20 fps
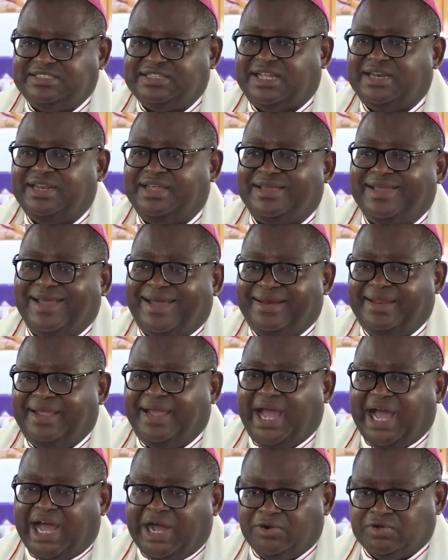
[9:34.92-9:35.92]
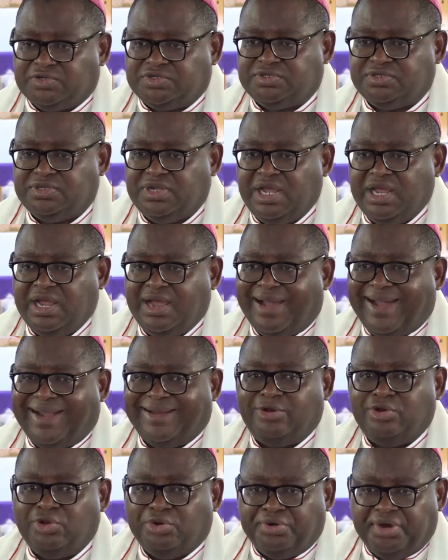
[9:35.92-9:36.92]
that they carry out,
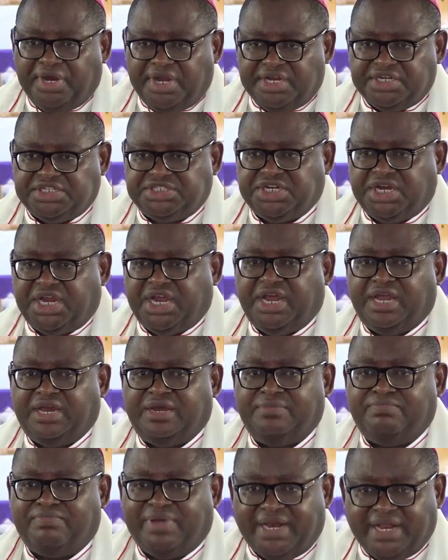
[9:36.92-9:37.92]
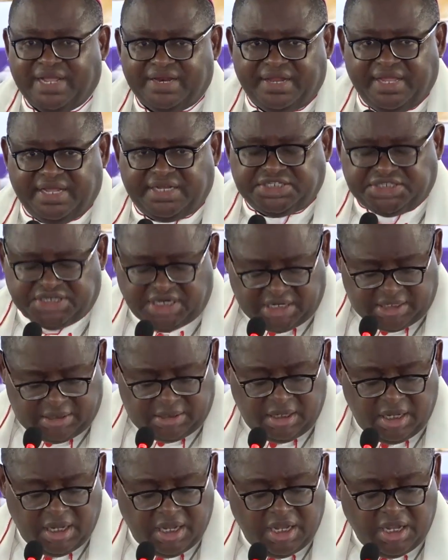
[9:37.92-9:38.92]
adoration,
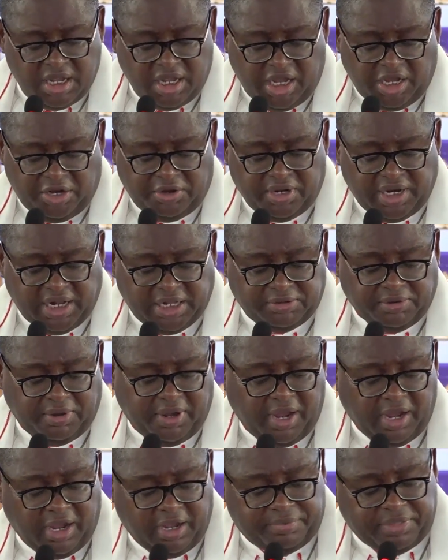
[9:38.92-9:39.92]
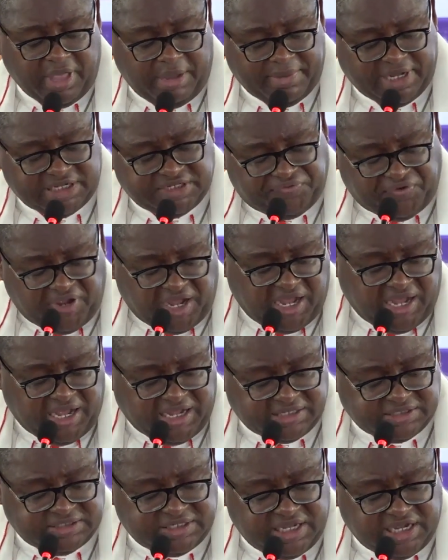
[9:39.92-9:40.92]
benediction, in order to help them as far
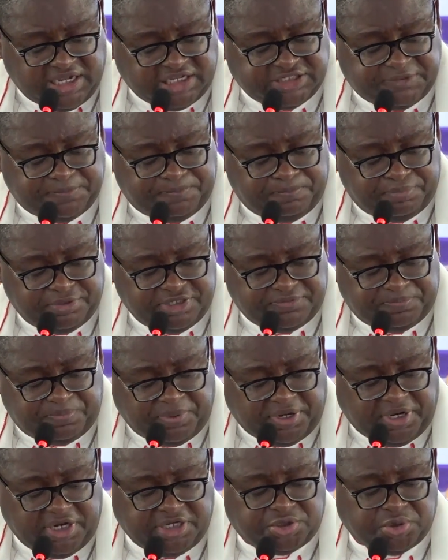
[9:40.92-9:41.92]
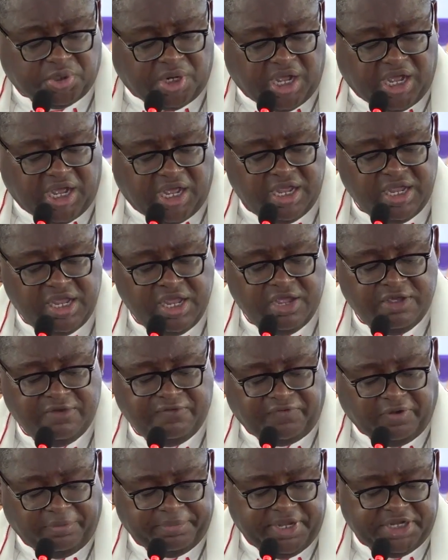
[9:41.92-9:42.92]
as their spiritual
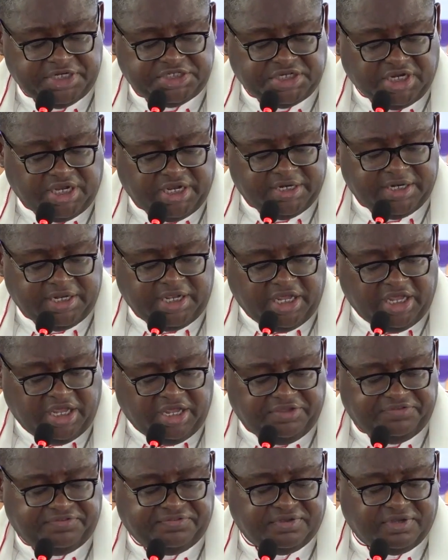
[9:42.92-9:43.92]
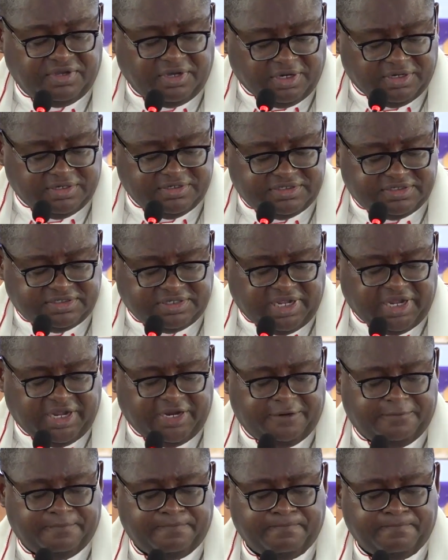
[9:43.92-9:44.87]
formation is concerned.